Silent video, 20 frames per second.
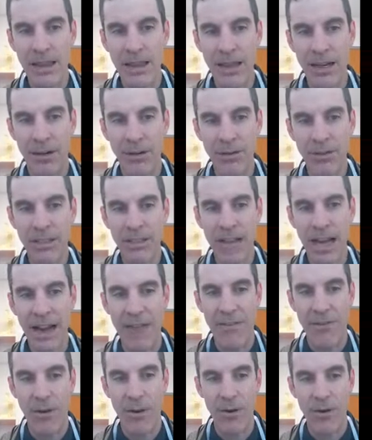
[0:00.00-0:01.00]
They don't
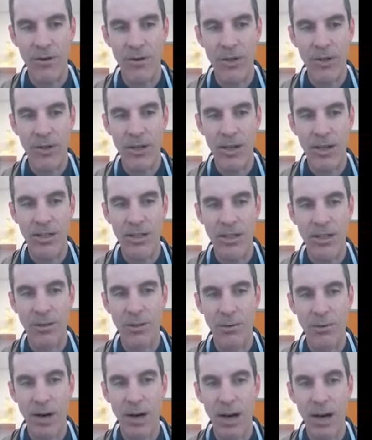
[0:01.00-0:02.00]
diverge
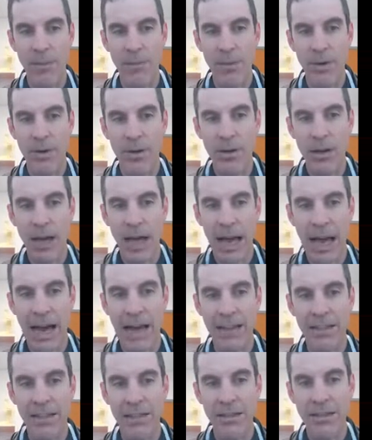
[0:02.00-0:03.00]
until we're up
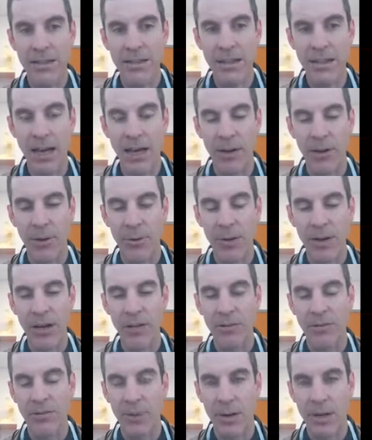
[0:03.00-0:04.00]
at the L3,
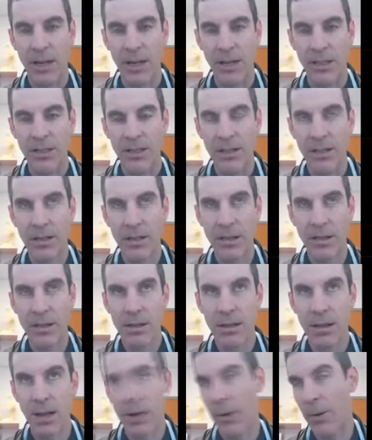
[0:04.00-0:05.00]
L4 disc.
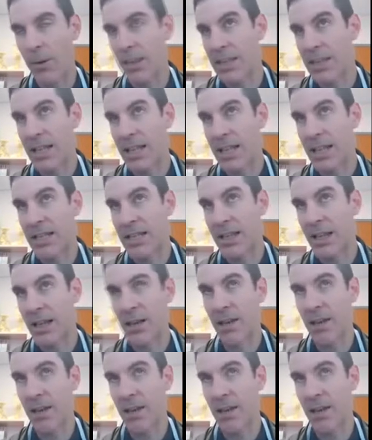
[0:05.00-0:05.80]
And what does that tell